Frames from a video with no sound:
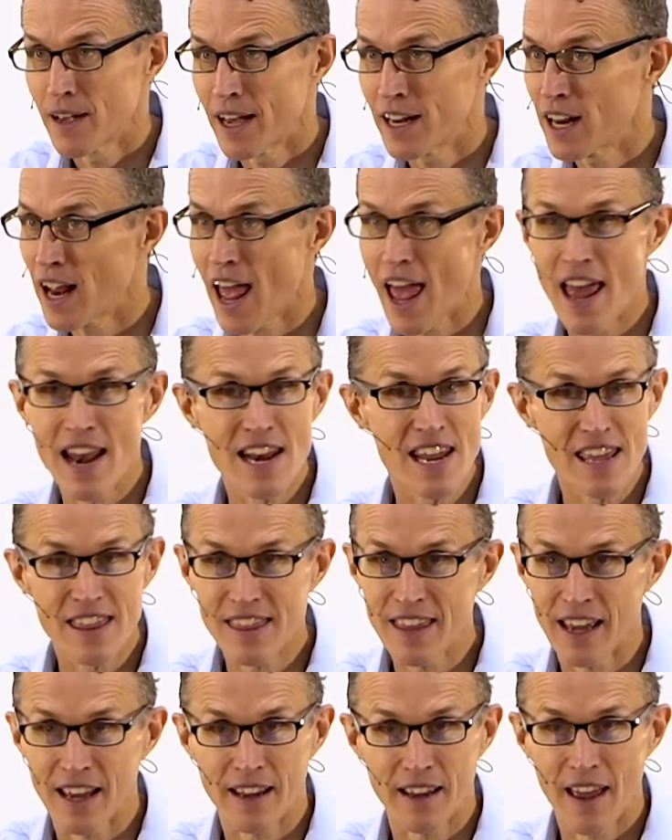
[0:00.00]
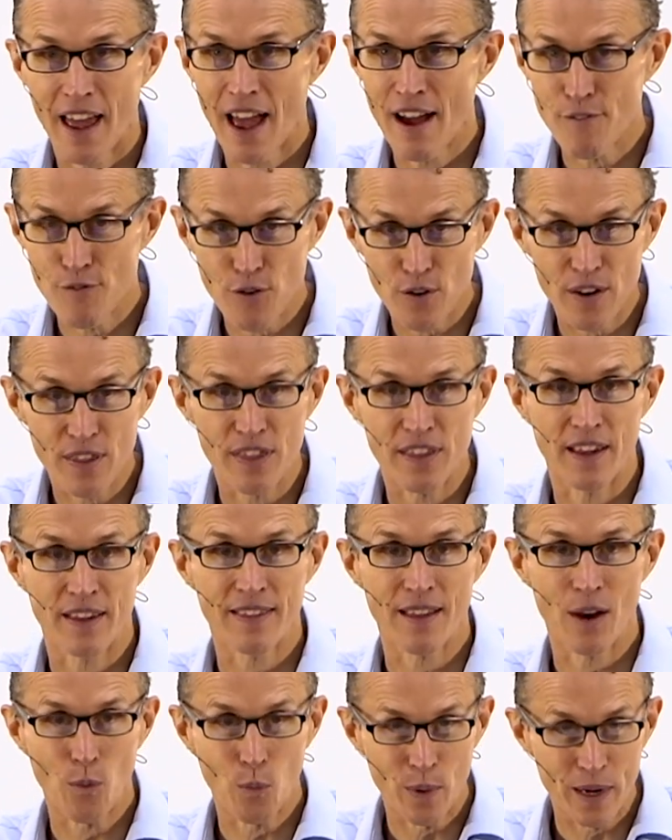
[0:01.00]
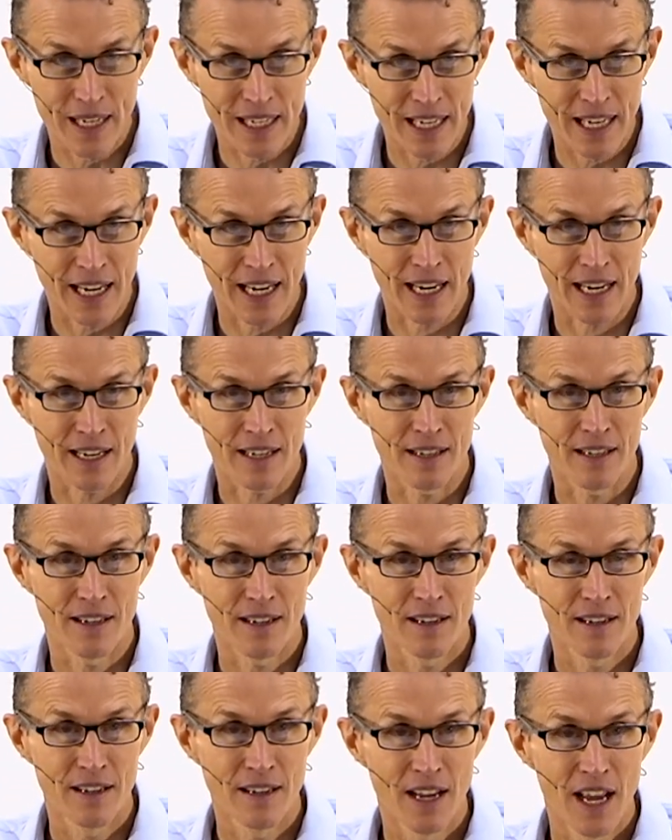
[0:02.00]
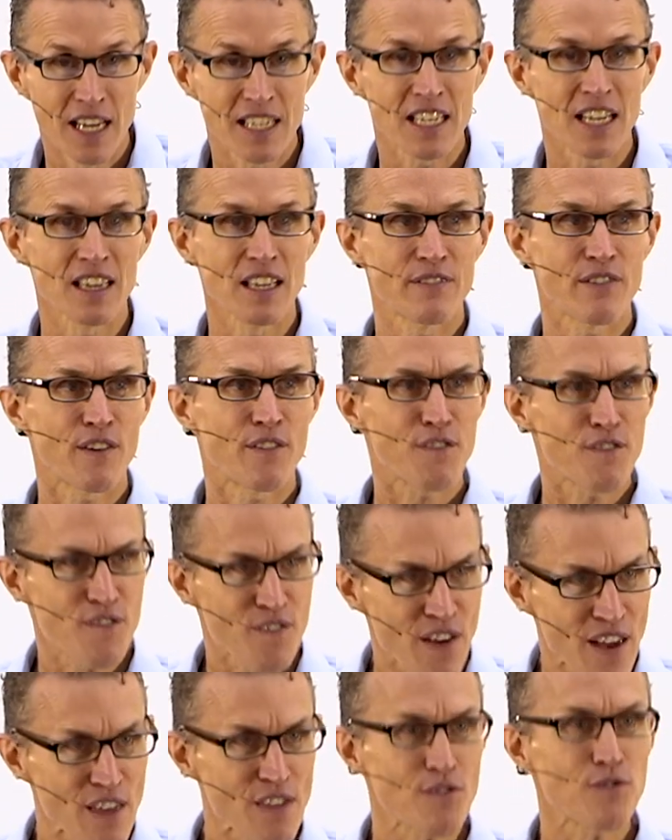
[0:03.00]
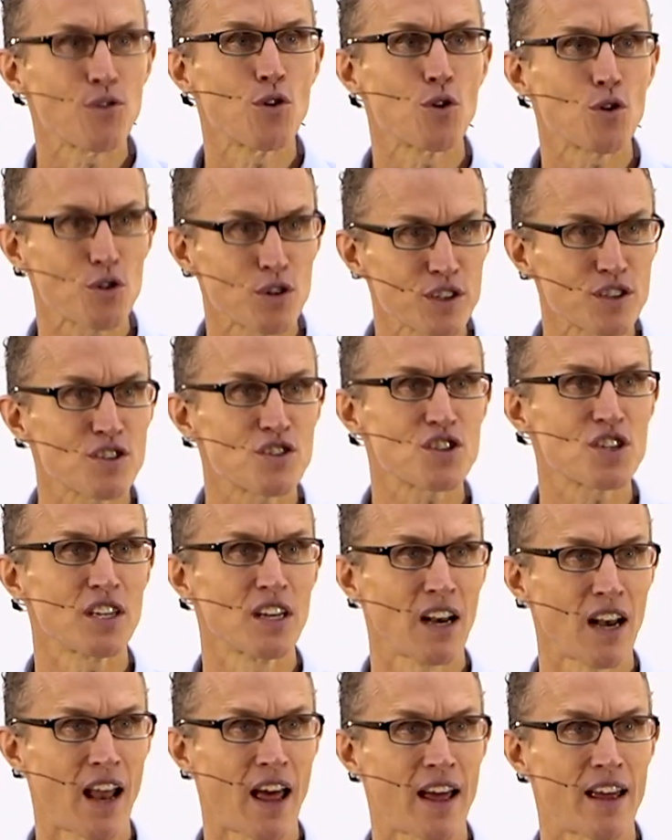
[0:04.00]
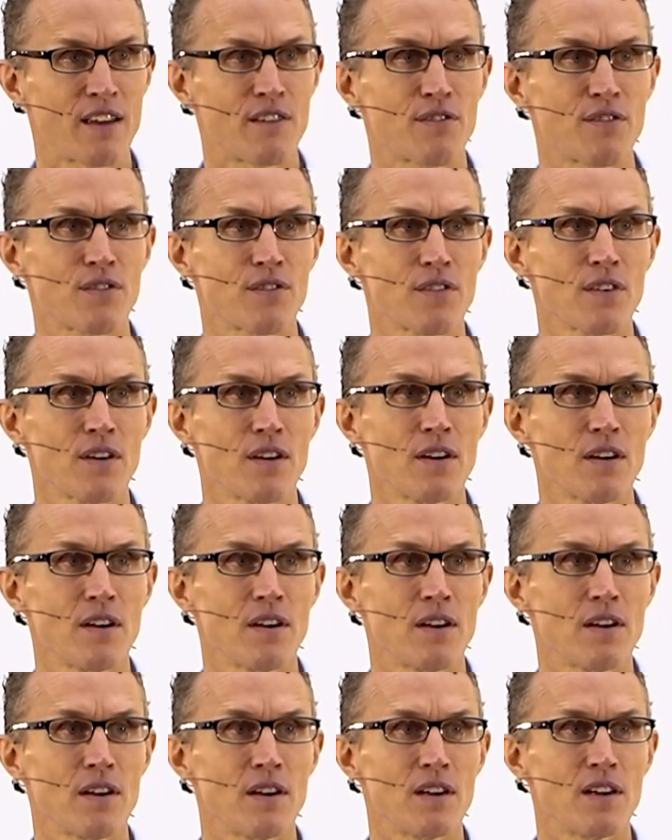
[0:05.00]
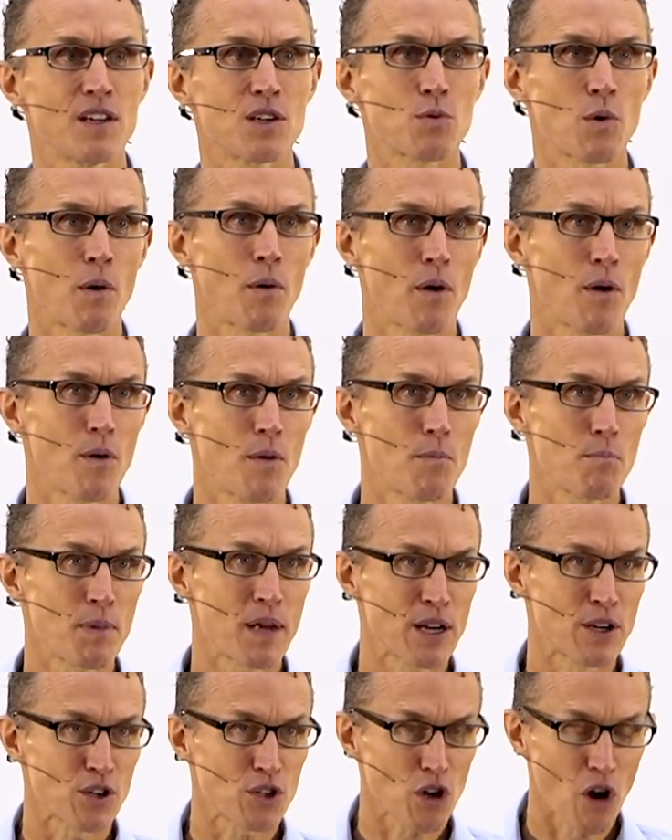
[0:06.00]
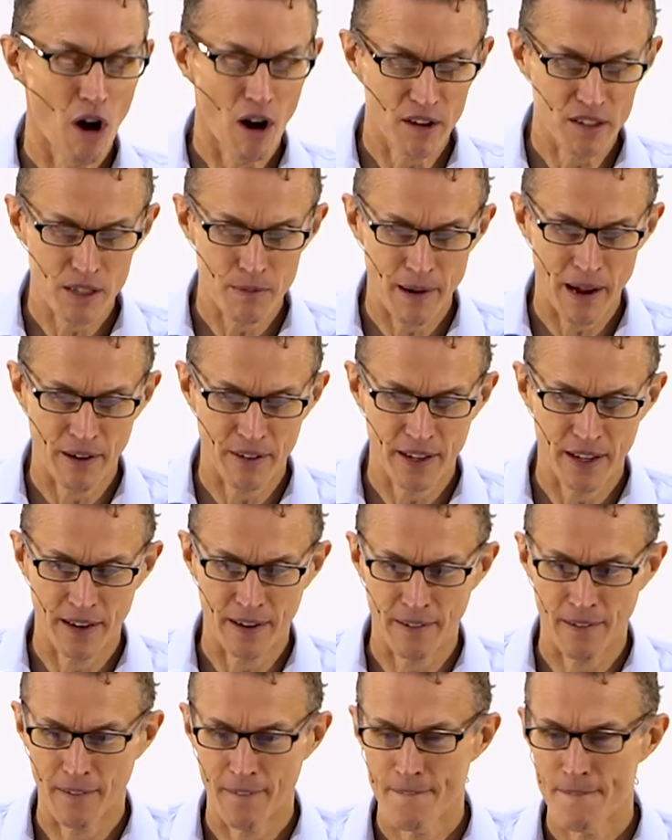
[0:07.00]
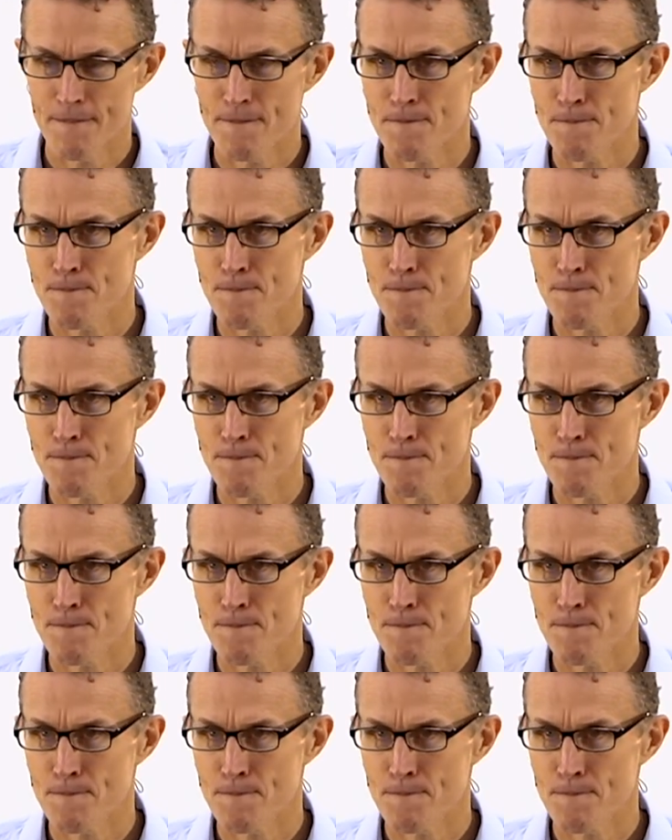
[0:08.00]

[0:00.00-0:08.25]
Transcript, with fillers: and anything, everything that we need to live a faithful Christian life is what Peter talks about here.